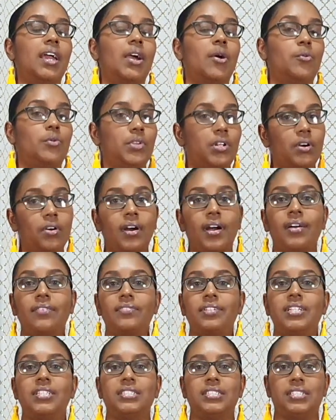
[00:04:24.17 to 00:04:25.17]
We don't have
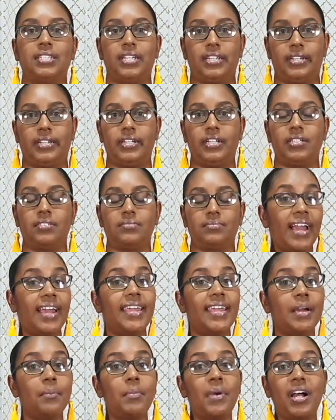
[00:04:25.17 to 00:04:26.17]
AC here. I
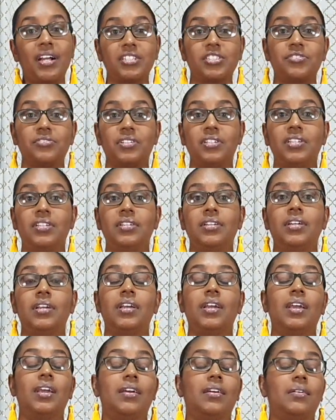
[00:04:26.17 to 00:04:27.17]
am actually
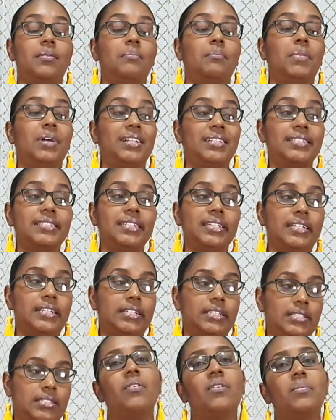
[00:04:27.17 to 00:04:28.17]
melting.
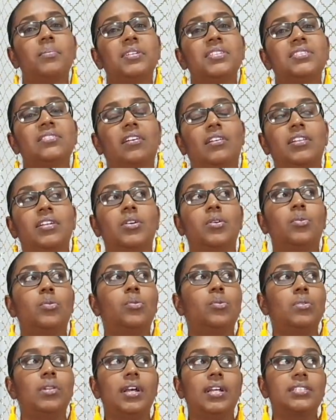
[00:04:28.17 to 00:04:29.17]
Crepe is not the
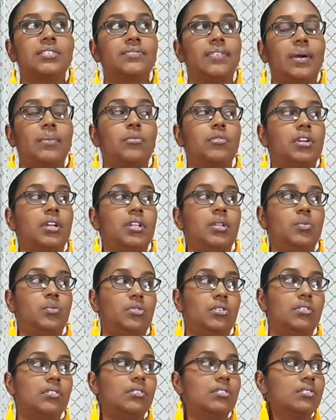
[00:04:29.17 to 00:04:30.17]
coolest fabric in the
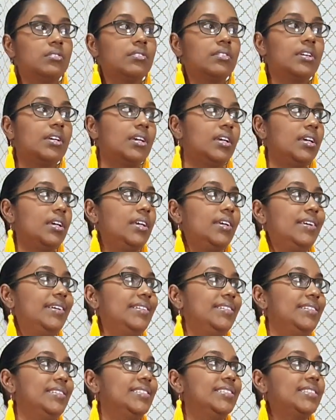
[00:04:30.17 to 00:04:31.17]
world.
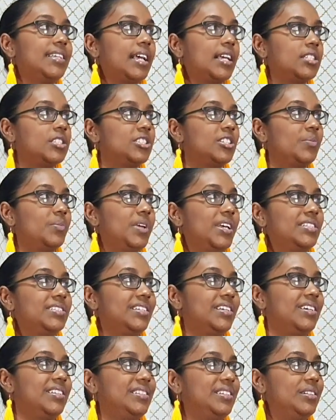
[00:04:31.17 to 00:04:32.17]
The texture makes
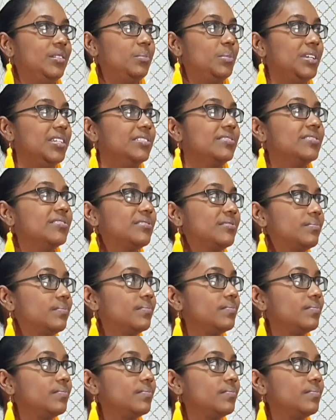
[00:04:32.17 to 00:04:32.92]
it a little bit